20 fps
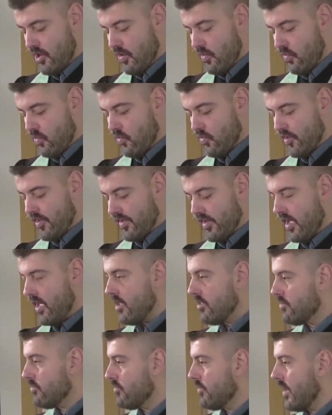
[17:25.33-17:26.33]
or in
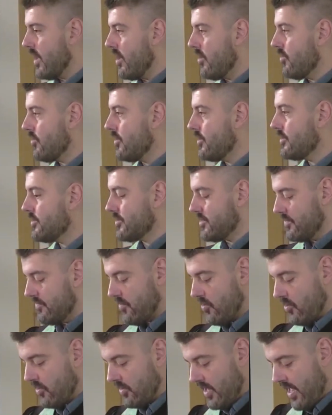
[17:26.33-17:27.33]
other areas of
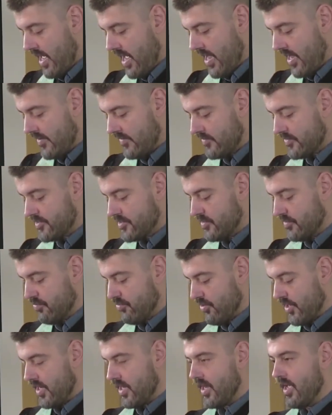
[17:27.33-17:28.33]
our lives to
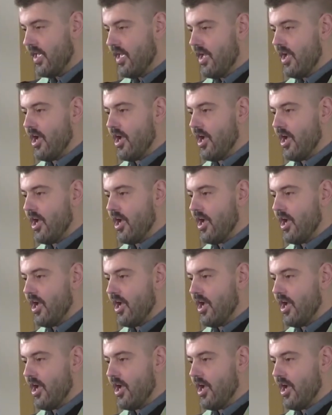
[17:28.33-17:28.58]
bring